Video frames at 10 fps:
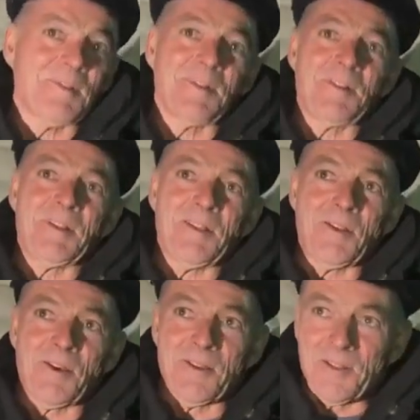in
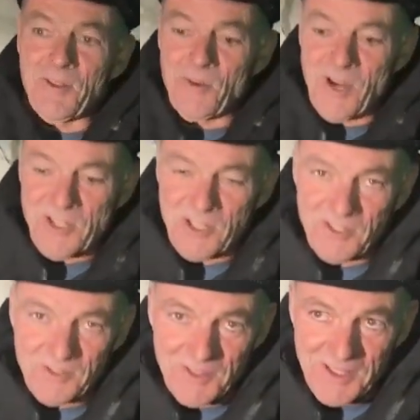the rush
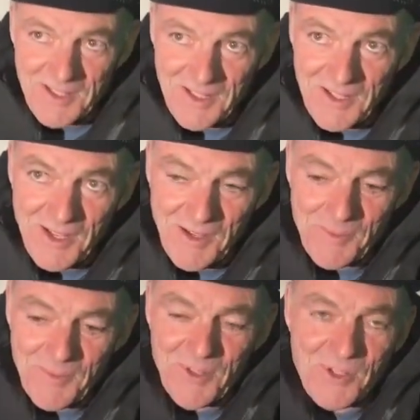in
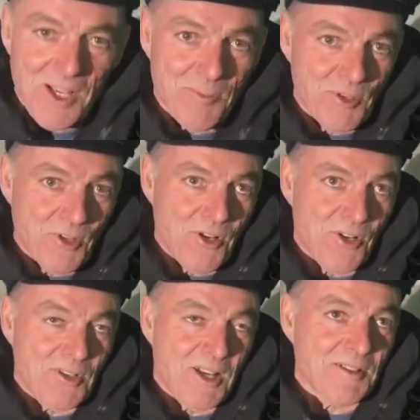Les Ailes de Lons,